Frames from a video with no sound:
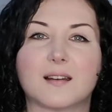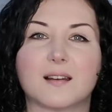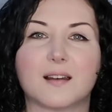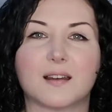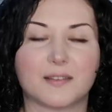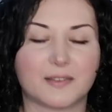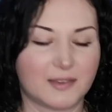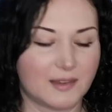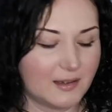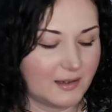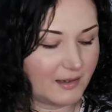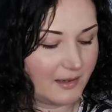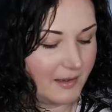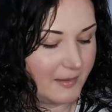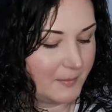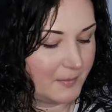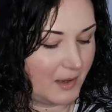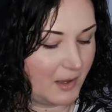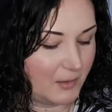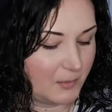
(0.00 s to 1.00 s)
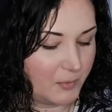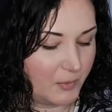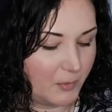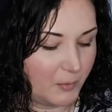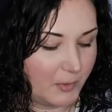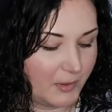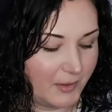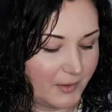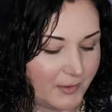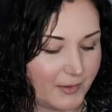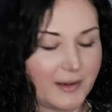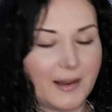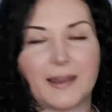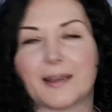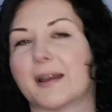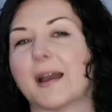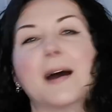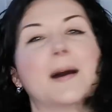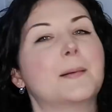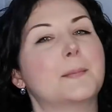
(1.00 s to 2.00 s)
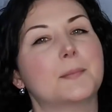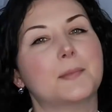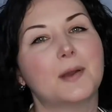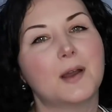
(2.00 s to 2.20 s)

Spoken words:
I think I'll probably look like a